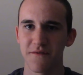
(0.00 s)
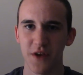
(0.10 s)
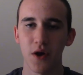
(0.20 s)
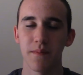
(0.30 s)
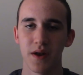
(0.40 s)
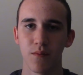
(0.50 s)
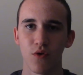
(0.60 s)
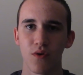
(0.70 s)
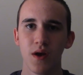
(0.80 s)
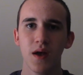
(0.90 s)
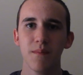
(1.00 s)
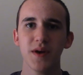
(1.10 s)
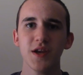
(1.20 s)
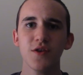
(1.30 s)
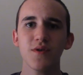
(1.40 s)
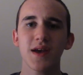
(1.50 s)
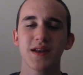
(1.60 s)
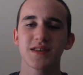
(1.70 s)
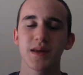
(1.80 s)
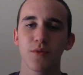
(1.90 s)
very minimal, but you do get
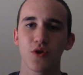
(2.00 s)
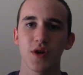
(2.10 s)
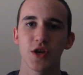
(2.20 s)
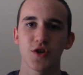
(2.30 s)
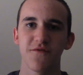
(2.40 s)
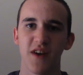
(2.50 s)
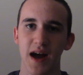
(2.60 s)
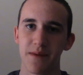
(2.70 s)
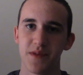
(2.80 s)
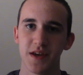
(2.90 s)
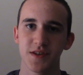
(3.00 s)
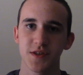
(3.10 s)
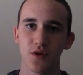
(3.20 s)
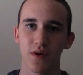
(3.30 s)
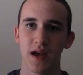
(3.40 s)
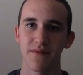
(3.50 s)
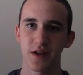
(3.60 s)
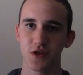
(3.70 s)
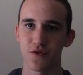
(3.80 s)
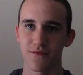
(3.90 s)
a similar-ish vibe. They still have
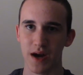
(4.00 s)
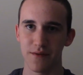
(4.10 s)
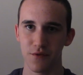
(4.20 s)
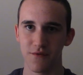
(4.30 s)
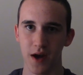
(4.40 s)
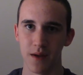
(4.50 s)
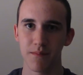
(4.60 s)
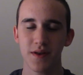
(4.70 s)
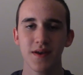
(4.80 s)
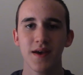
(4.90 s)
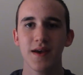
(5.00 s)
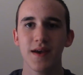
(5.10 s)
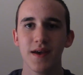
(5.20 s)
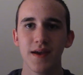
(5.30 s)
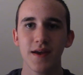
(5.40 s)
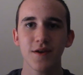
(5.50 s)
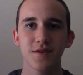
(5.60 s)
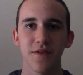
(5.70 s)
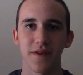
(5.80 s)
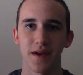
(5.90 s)
that survival vibe. But here's
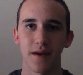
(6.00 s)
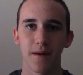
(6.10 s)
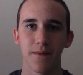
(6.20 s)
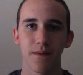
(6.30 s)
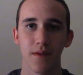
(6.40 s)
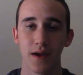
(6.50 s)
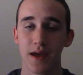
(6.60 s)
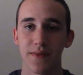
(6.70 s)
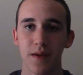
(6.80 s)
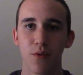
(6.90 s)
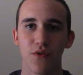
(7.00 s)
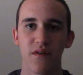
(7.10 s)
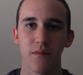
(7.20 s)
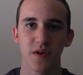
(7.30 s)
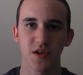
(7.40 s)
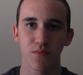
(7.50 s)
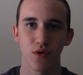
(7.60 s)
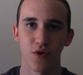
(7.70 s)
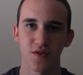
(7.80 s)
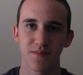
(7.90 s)
the thing. Again, they both have a bunch of
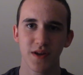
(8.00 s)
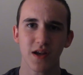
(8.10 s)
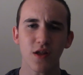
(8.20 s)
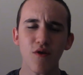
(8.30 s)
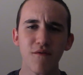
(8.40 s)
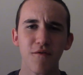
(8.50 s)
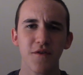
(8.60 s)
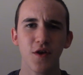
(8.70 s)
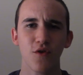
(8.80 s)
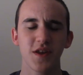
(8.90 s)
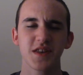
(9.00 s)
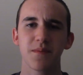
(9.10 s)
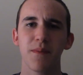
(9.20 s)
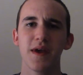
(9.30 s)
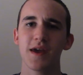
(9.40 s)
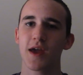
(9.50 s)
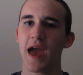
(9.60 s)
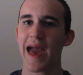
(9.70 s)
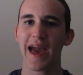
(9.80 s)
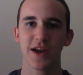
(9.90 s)
pros, but Cloverfield is a big
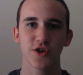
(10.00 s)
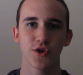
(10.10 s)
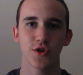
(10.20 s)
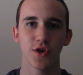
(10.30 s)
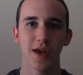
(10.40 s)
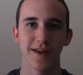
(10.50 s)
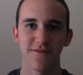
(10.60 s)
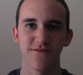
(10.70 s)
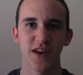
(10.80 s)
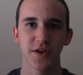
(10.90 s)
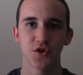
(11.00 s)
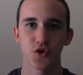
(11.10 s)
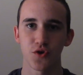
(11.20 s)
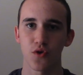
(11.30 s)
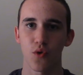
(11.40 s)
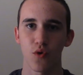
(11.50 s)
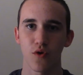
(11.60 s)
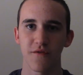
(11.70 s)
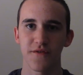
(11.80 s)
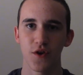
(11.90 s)
action, adventure,
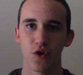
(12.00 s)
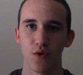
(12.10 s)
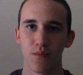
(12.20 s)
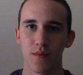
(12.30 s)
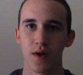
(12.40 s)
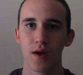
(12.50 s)
horror film